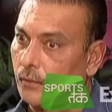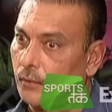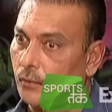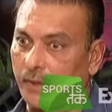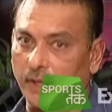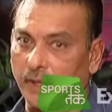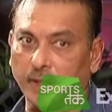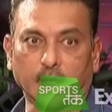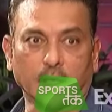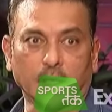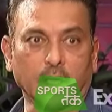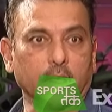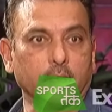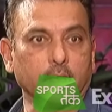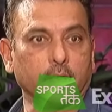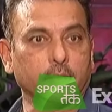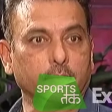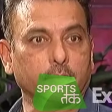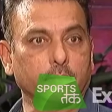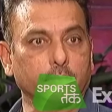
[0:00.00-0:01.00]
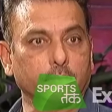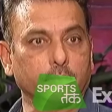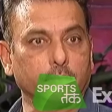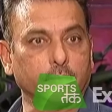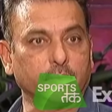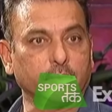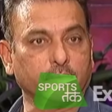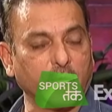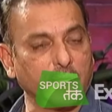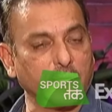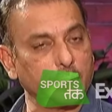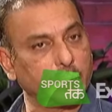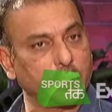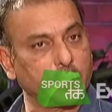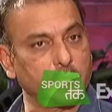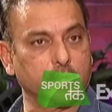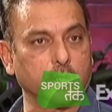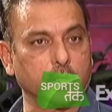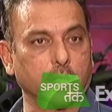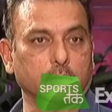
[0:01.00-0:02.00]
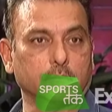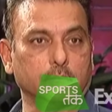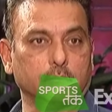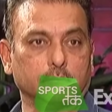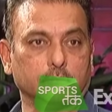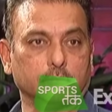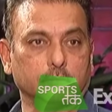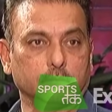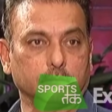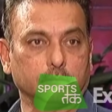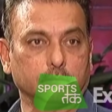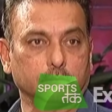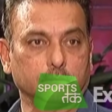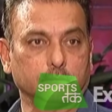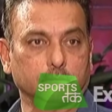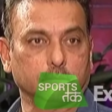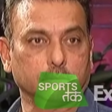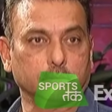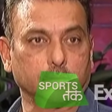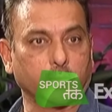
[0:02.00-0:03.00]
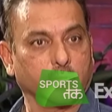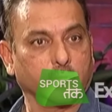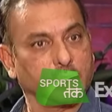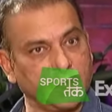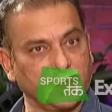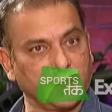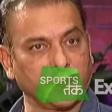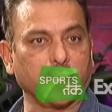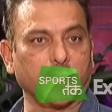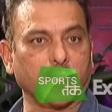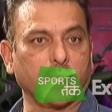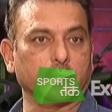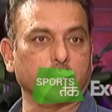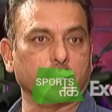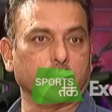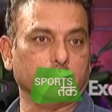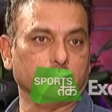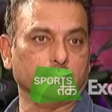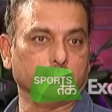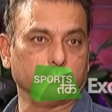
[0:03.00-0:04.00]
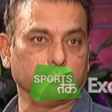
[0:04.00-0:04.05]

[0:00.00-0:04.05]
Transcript: You can get a hundred with five wickets down. You can still get a hundred.